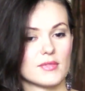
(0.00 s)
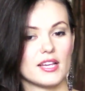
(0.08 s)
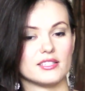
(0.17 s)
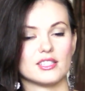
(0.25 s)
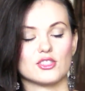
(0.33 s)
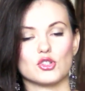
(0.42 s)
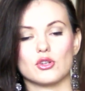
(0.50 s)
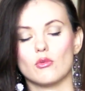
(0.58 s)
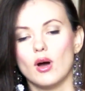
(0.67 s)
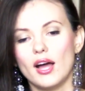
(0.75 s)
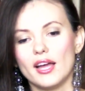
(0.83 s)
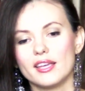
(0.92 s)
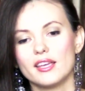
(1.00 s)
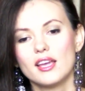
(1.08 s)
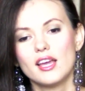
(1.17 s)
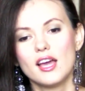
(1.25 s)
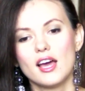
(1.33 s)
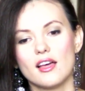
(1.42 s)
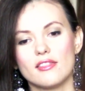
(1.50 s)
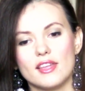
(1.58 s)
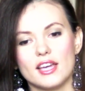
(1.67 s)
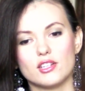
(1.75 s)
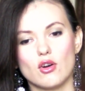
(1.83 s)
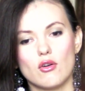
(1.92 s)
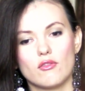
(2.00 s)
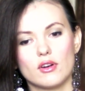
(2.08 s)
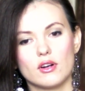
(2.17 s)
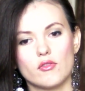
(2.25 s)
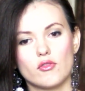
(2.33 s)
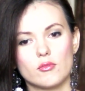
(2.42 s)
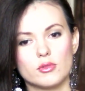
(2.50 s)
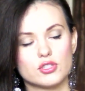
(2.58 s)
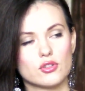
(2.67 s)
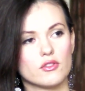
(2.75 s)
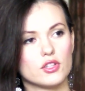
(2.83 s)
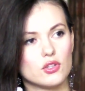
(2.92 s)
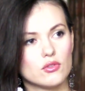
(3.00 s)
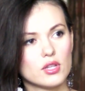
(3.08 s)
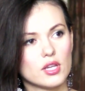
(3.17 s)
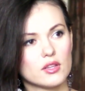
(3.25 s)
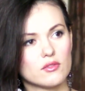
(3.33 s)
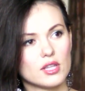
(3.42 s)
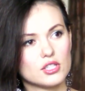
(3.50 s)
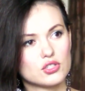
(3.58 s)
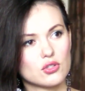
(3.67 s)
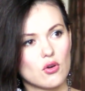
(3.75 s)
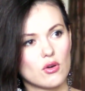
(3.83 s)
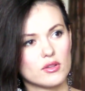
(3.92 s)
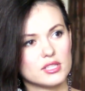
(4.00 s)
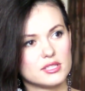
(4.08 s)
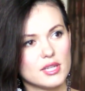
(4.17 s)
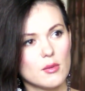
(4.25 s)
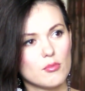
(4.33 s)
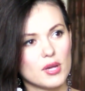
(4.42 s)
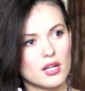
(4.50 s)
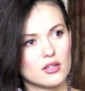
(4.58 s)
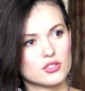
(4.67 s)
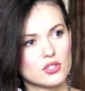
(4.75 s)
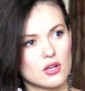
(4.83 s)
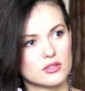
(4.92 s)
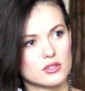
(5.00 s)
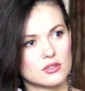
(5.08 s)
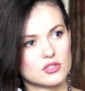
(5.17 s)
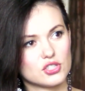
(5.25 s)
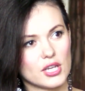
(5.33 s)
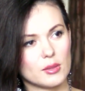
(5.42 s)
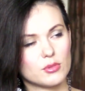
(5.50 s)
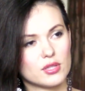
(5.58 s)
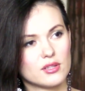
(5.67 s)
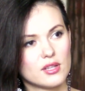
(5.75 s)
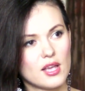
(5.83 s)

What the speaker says: I still don't know why, that over former Soviet Union, they saw this dumbbell saucer shaped.